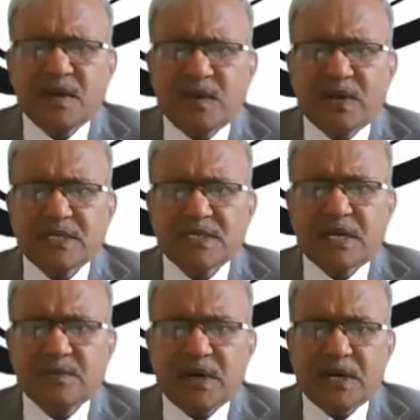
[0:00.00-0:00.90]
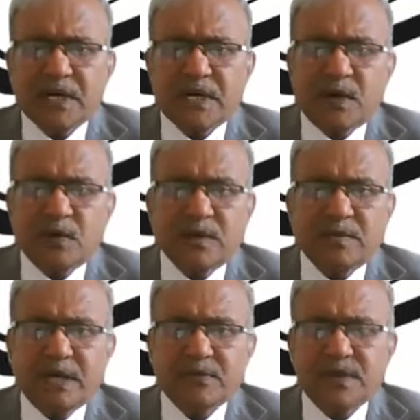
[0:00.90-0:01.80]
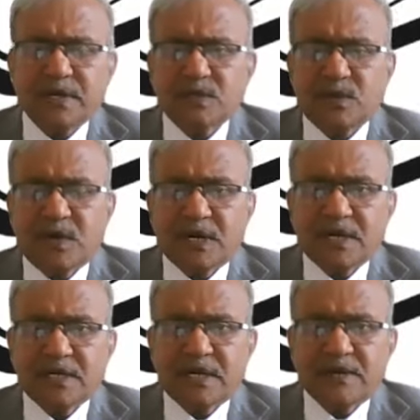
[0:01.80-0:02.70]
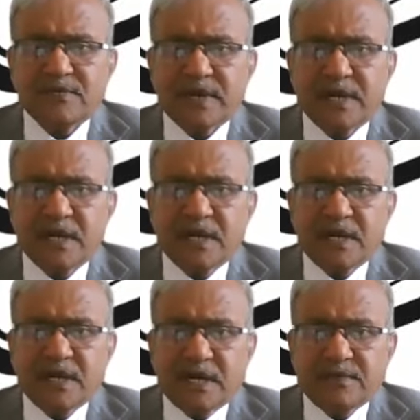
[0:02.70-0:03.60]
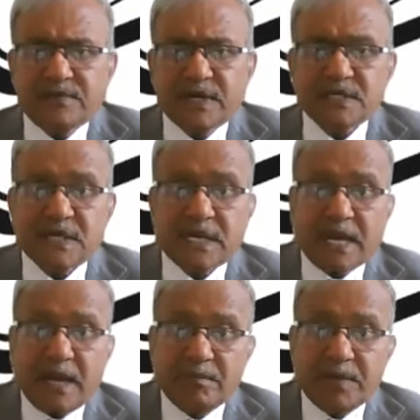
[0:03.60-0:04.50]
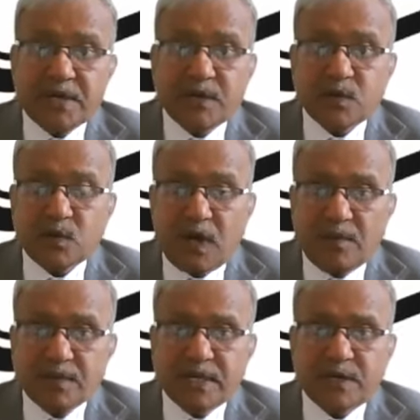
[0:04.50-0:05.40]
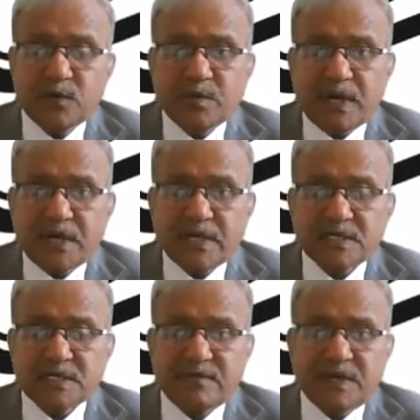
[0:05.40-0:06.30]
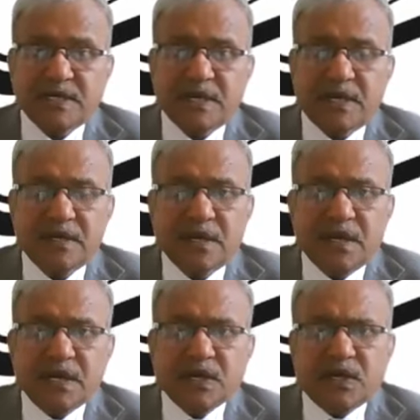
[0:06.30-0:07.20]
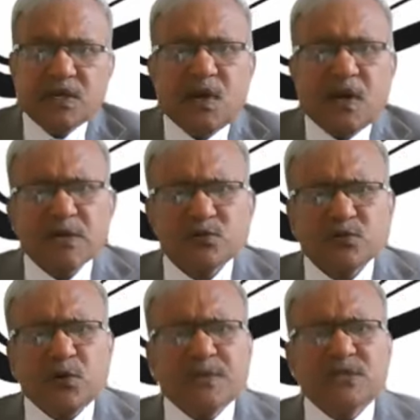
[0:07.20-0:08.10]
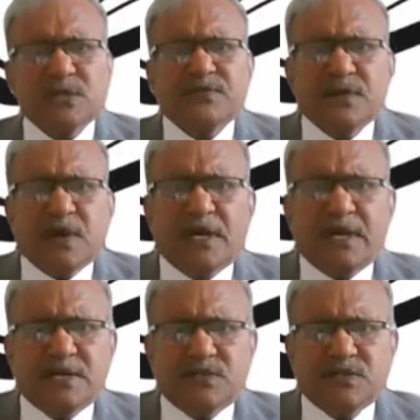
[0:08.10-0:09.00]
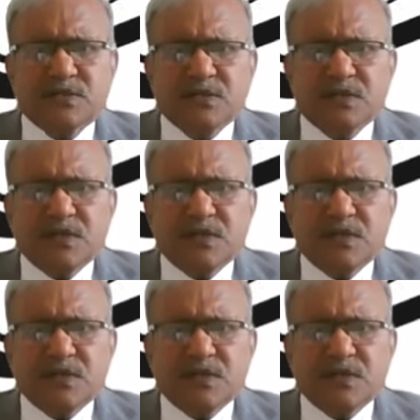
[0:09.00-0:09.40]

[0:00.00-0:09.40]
What is that product? How they manufacture? What are the defects and the competitive products? Everything. He got so much of knowledge.